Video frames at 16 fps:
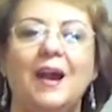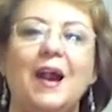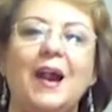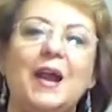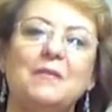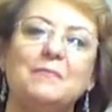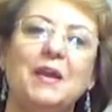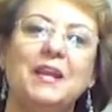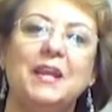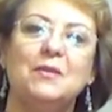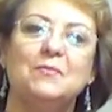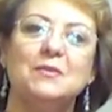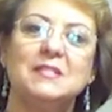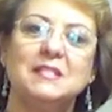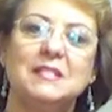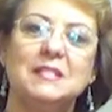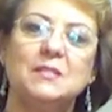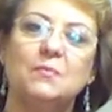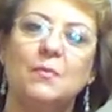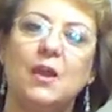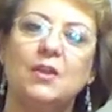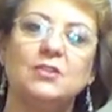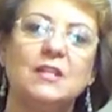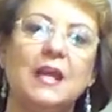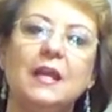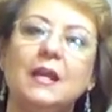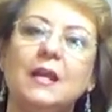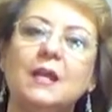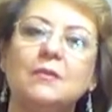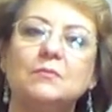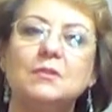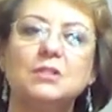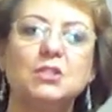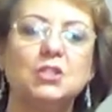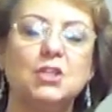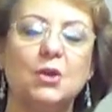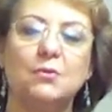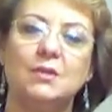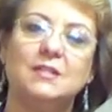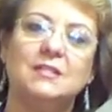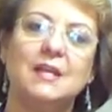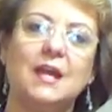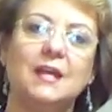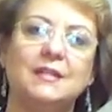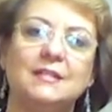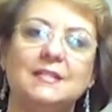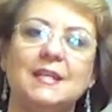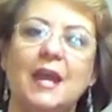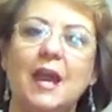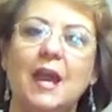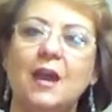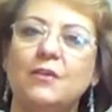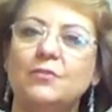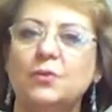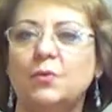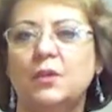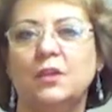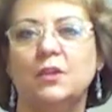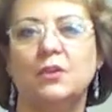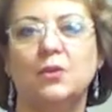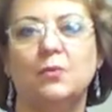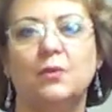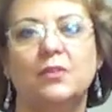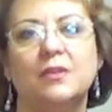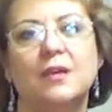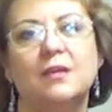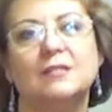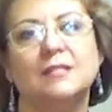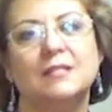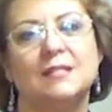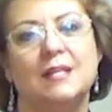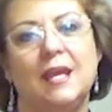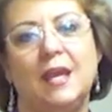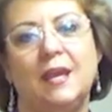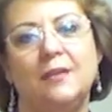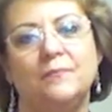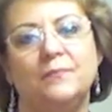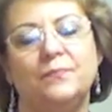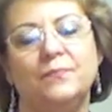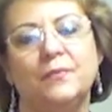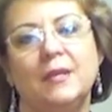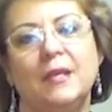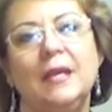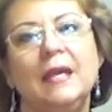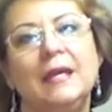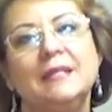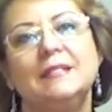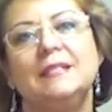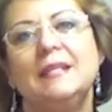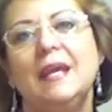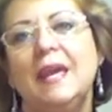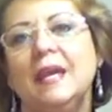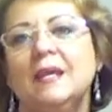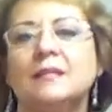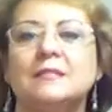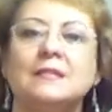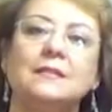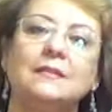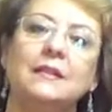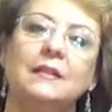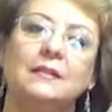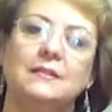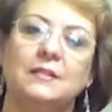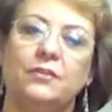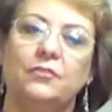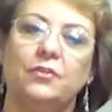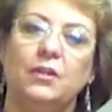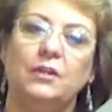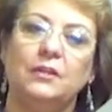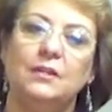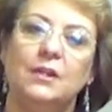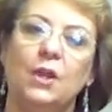Hi, my name is Leesa Myers, and I am so excited to have you here with us today. Today is a little different.